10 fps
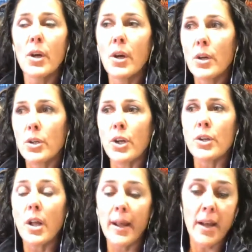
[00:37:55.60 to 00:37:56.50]
and
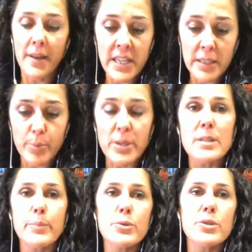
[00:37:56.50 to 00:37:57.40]
I think the
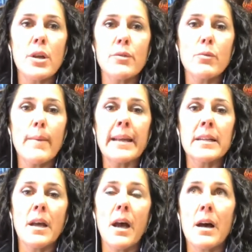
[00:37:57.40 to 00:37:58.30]
principles though remain
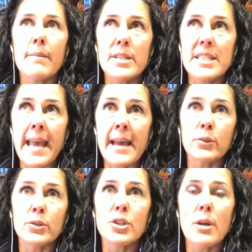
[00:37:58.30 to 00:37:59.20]
sound
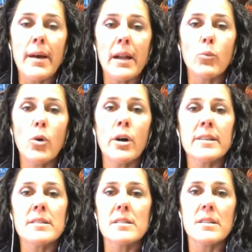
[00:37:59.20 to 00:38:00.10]
no matter what,
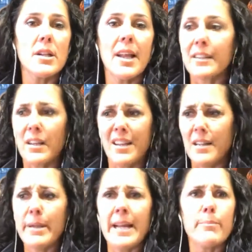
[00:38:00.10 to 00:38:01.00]
is like
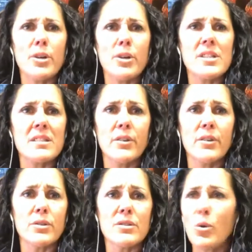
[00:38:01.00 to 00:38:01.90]
eliminate processed
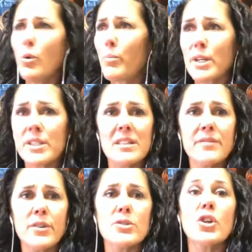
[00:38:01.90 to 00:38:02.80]
foods. All processed
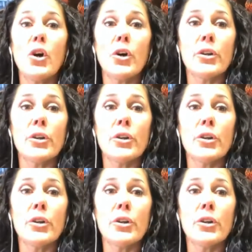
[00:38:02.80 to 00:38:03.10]
foods gone,